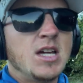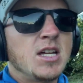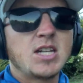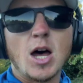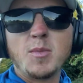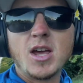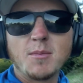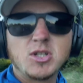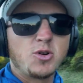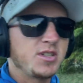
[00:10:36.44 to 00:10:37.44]
tell me
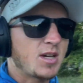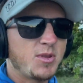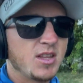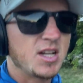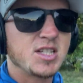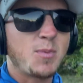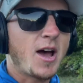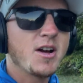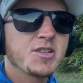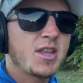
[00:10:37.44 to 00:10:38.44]
I'm doing something that
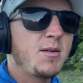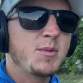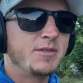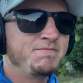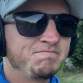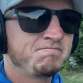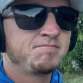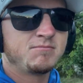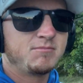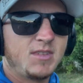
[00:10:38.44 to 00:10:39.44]
inspires them, and
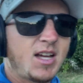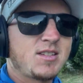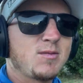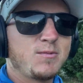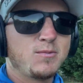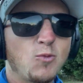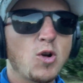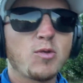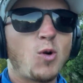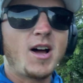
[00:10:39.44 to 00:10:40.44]
that's
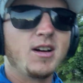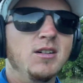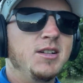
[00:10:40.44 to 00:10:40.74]
worthwhile.